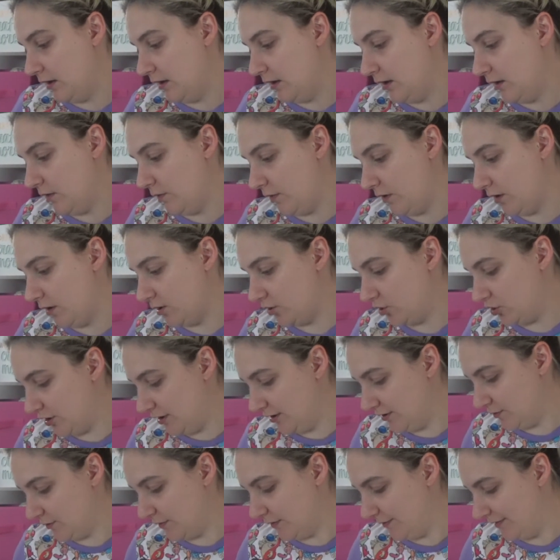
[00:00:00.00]
which I
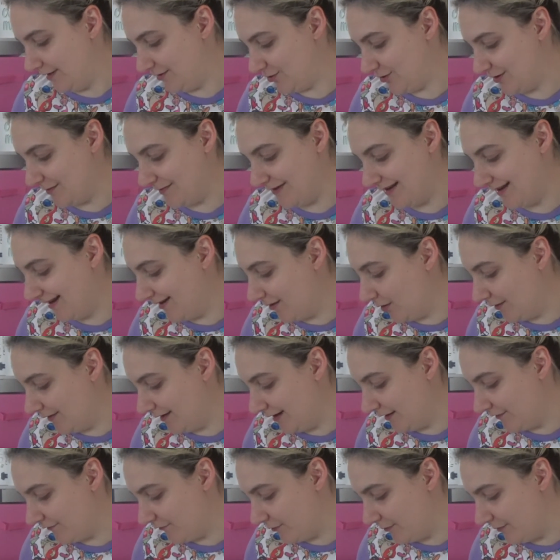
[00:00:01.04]
just want to make sure I'm getting all the
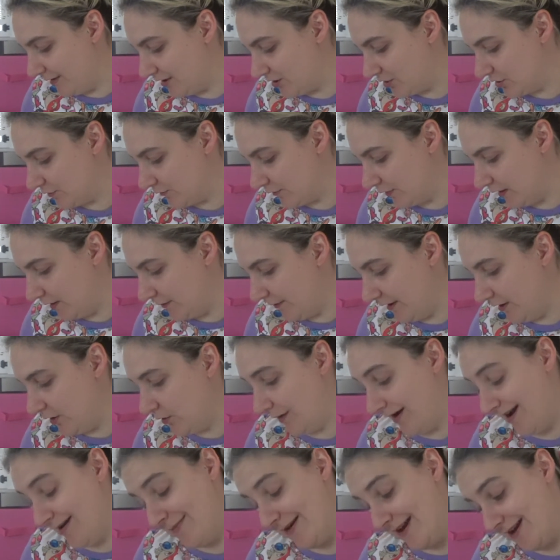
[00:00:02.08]
information right. My new
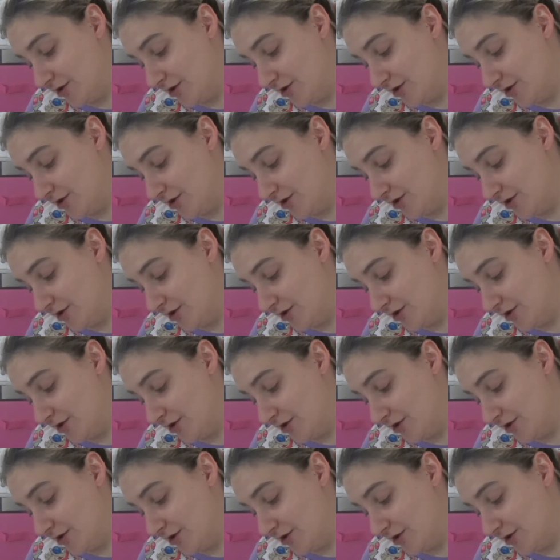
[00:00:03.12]
iPad